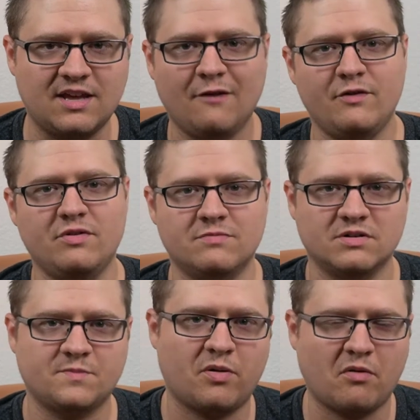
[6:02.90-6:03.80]
you the most
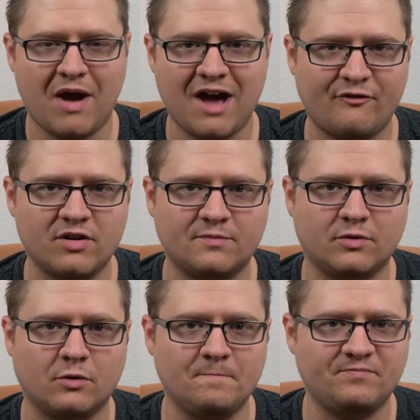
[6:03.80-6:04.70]
profitable
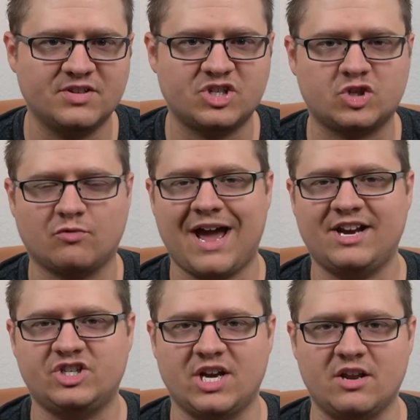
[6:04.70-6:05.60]

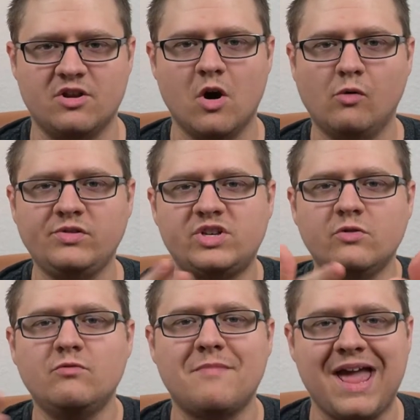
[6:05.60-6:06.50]
strategy known to
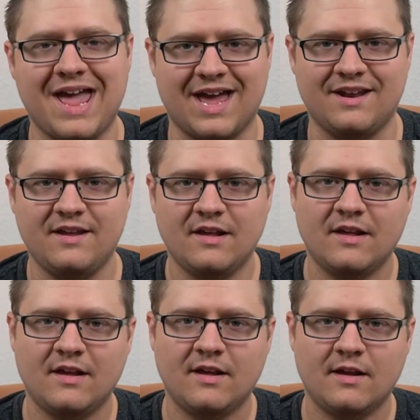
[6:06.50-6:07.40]
man,
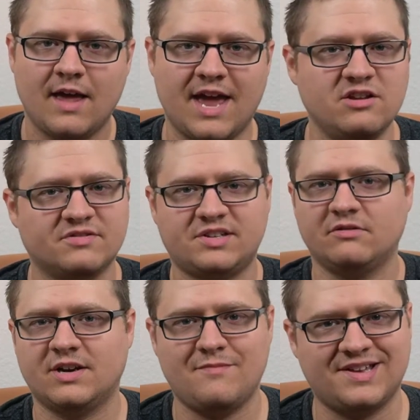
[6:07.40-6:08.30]
and you're still going to
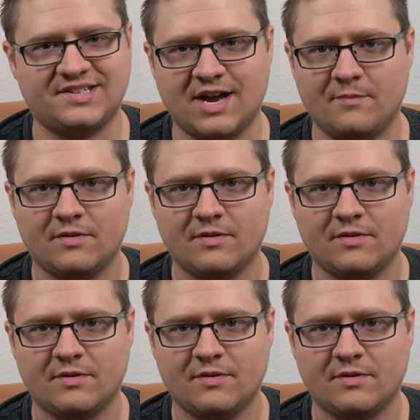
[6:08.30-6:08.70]
mess it up.